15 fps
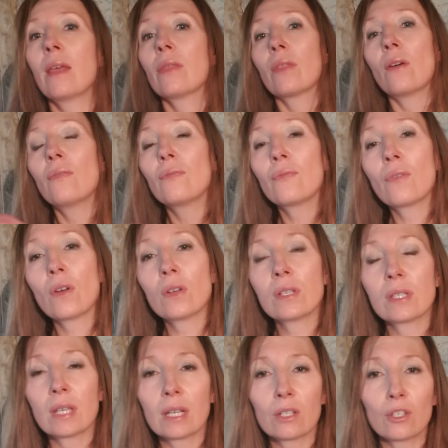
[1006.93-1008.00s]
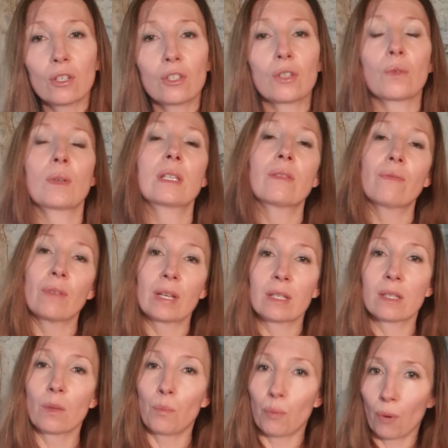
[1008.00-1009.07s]
the first thing to do is fix
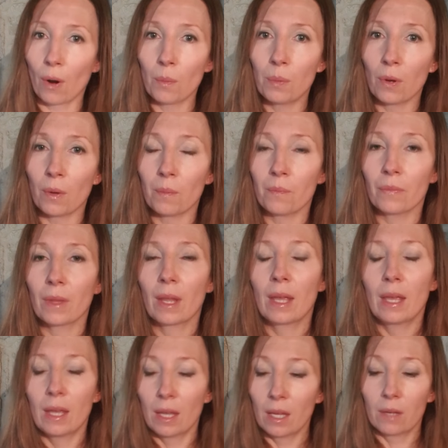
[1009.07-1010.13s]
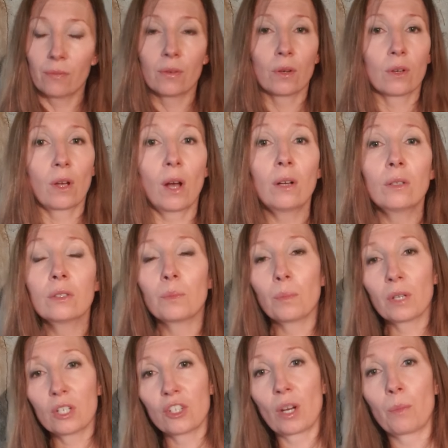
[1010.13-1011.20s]
the problem. If you're cold, put
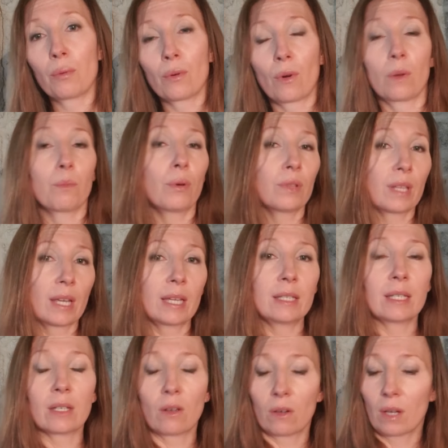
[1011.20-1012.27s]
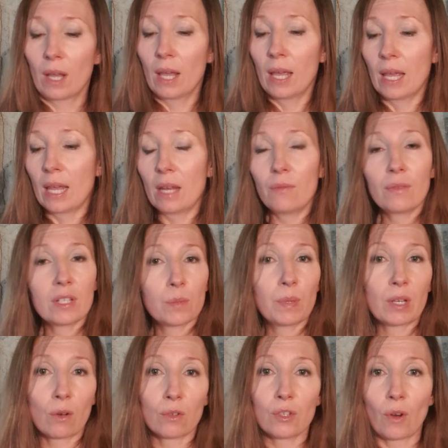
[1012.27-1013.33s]
a jumper on, put the heating on. If it's
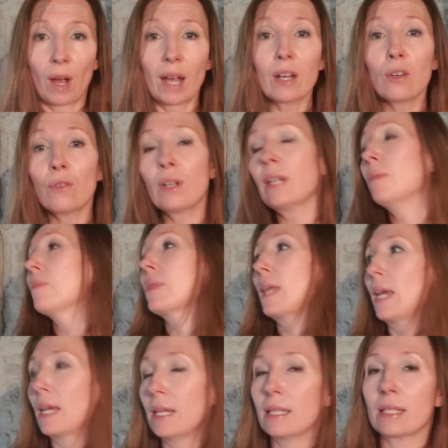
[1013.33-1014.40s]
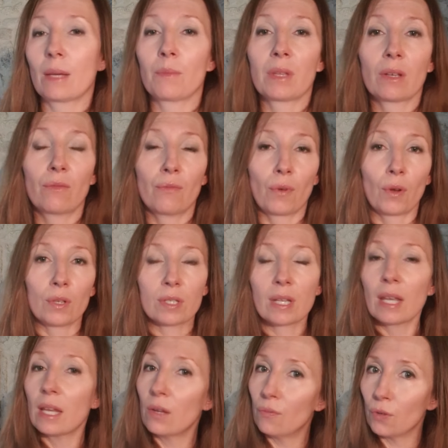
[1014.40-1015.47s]
because you're hungry, eat something first.
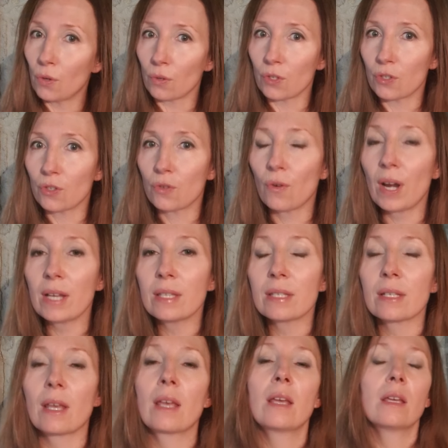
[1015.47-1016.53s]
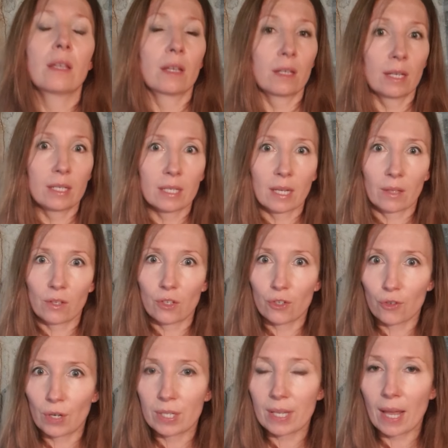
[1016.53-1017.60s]
If you're stressed, you need to get the
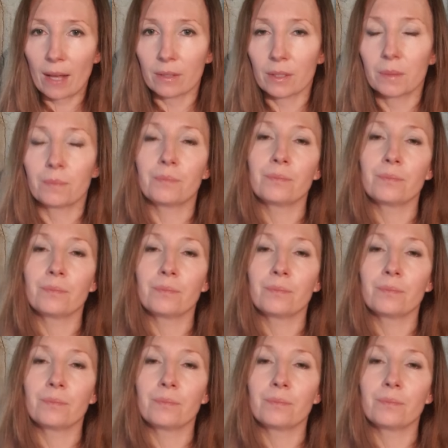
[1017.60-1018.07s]
stress out.